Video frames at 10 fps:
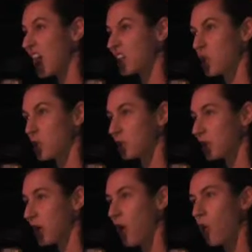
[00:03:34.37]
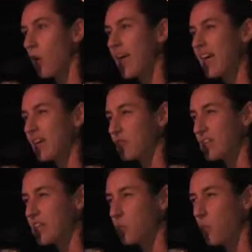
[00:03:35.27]
I don't know if
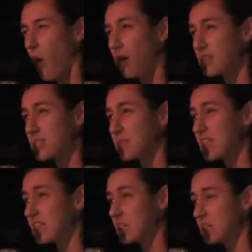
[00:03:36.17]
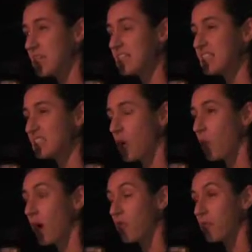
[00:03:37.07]
he wants me to be
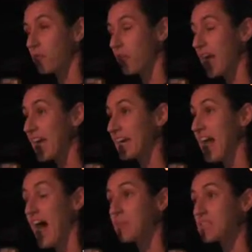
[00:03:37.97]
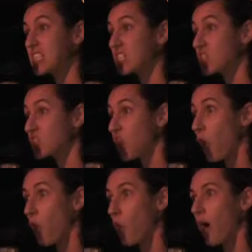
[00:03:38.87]
so afraid. I'm
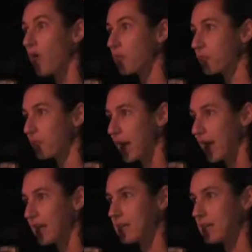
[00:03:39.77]
so afraid.